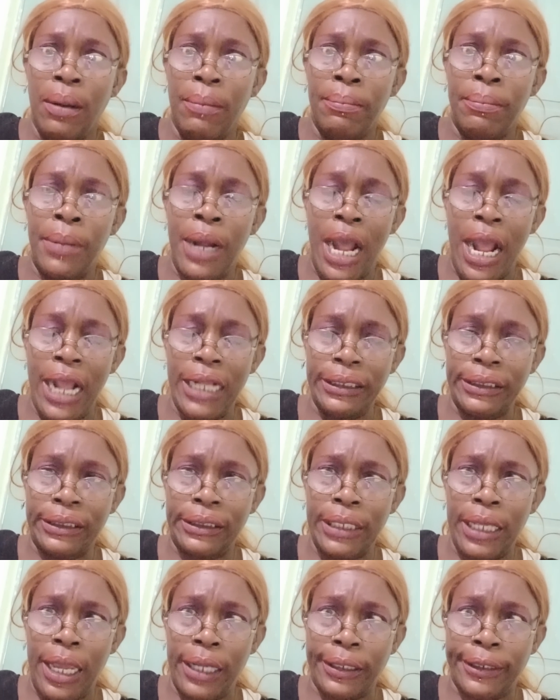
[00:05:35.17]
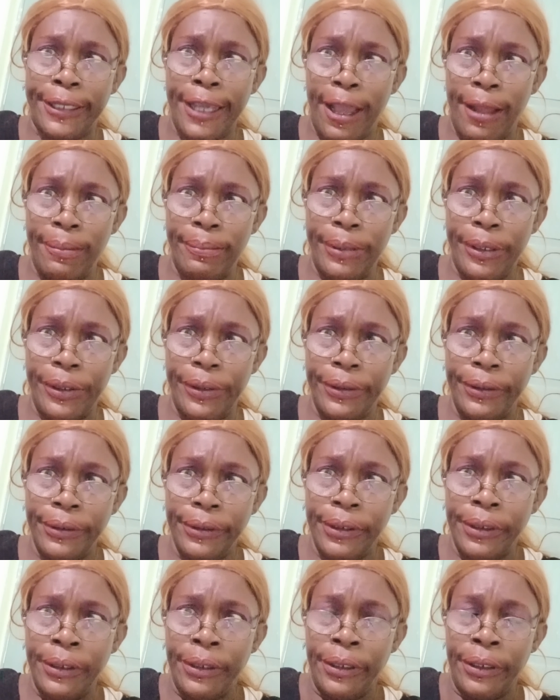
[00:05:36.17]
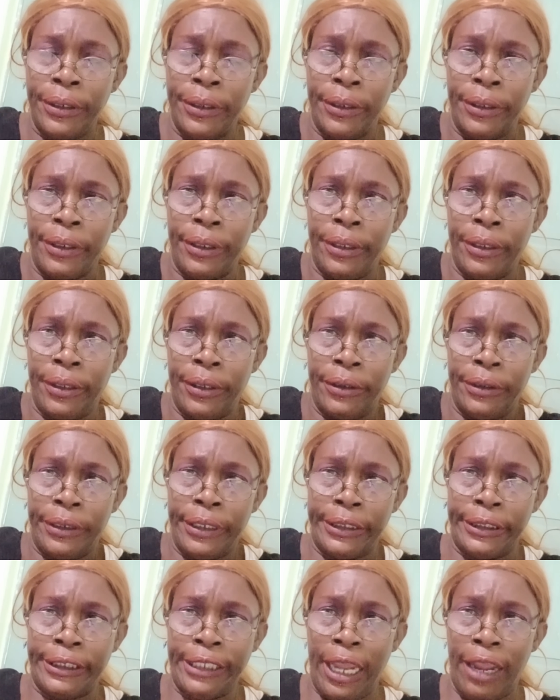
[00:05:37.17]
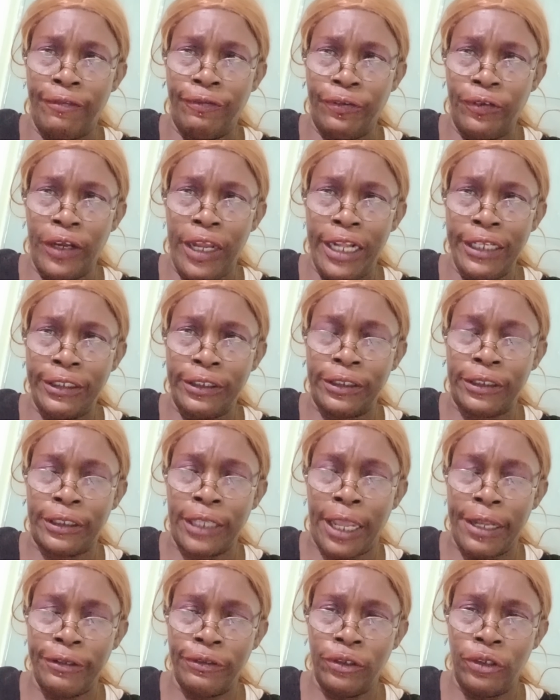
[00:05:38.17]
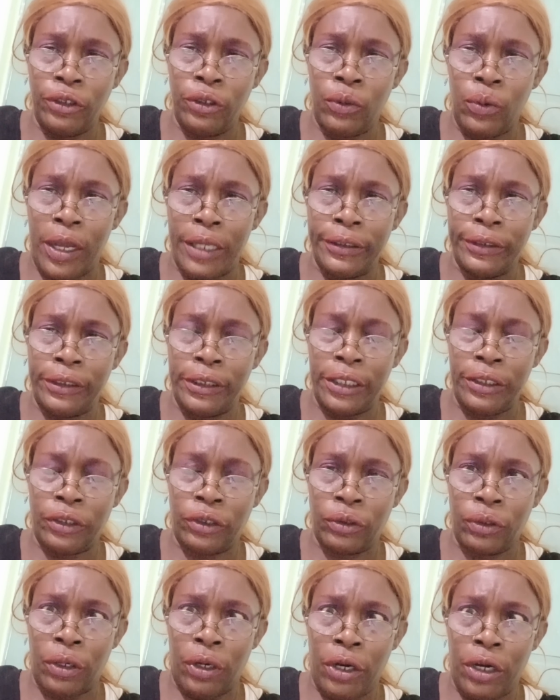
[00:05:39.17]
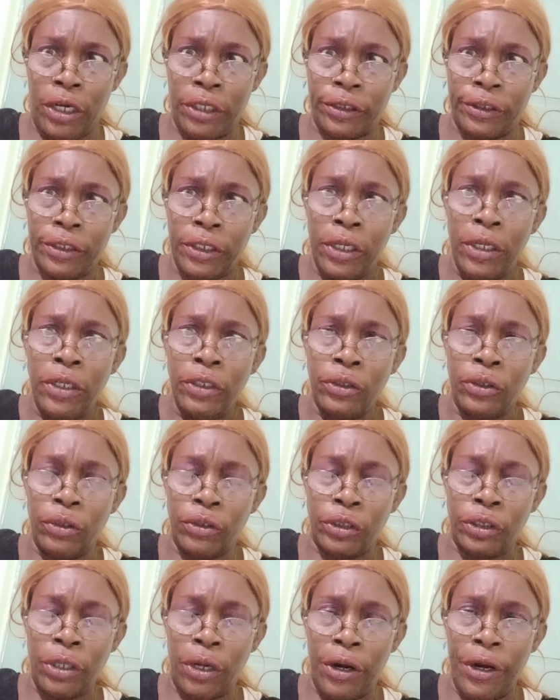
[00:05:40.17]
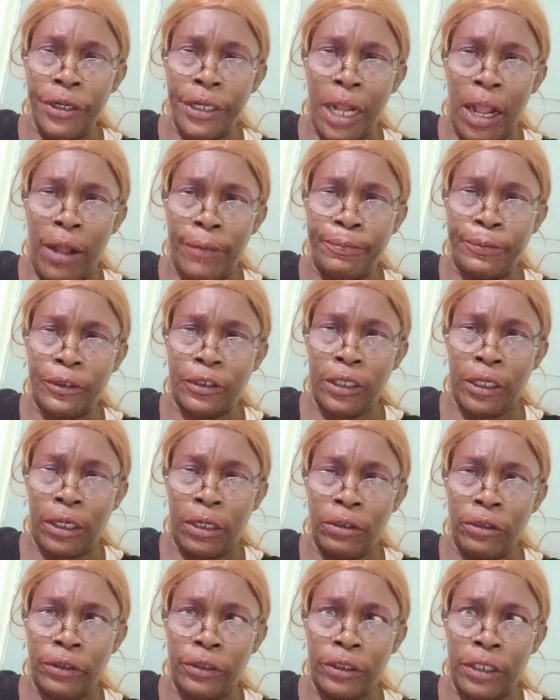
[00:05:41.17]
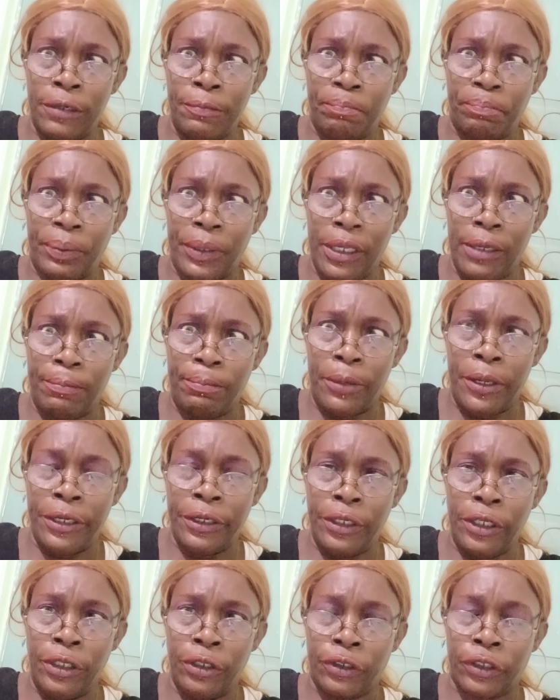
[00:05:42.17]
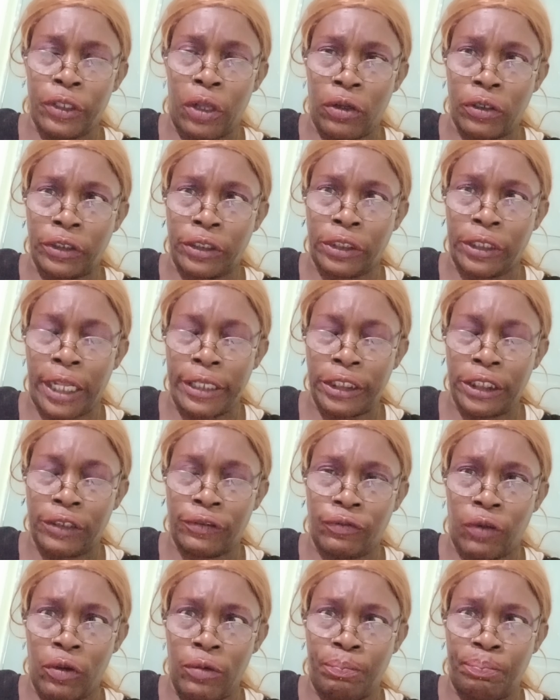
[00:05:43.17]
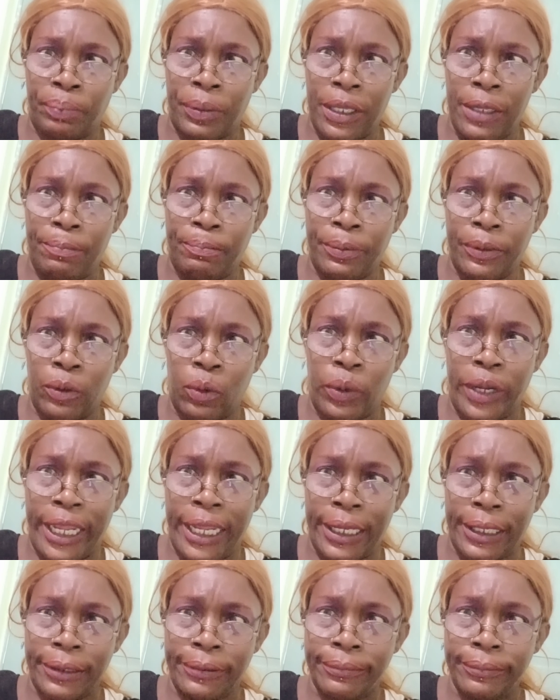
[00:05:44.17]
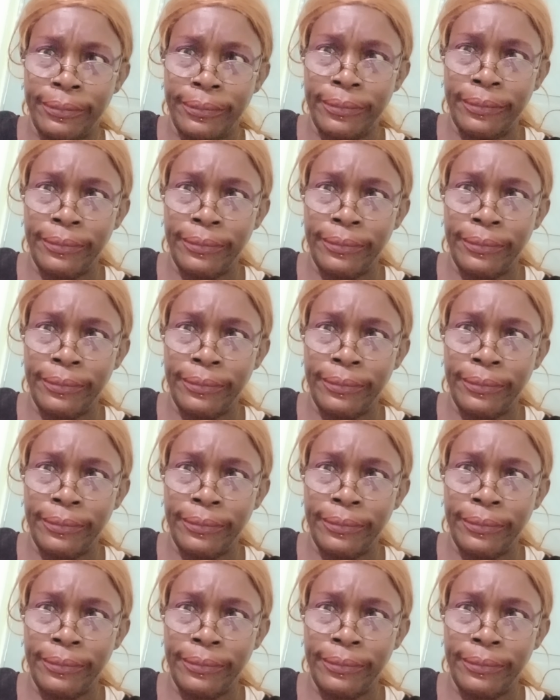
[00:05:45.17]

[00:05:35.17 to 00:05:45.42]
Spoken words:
Marcia Campbell, the devil had sent you on this earth to turn obstacles in successful people way.